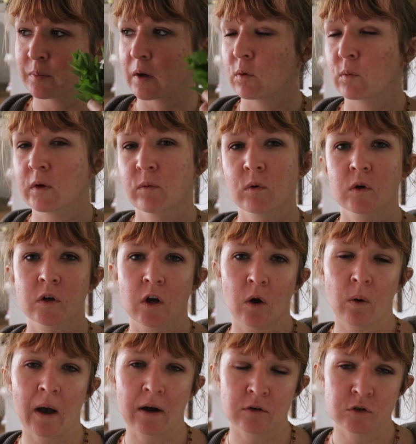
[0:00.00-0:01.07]
but we will
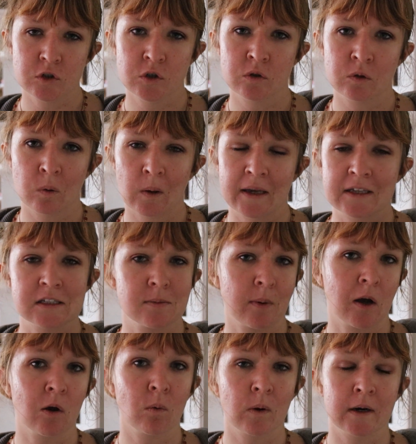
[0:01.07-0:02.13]
go out to a
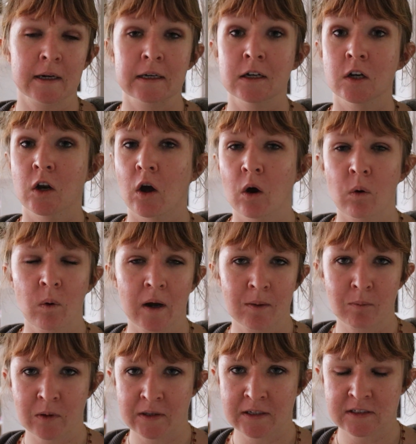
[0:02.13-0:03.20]
spot where I know I
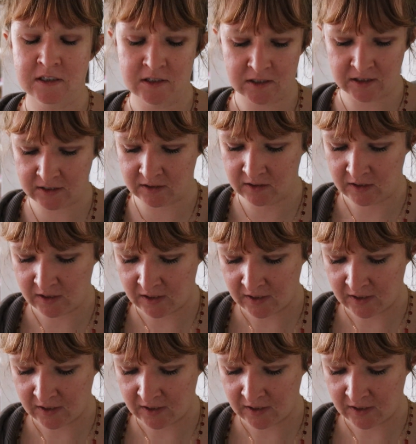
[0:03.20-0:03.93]
planted it.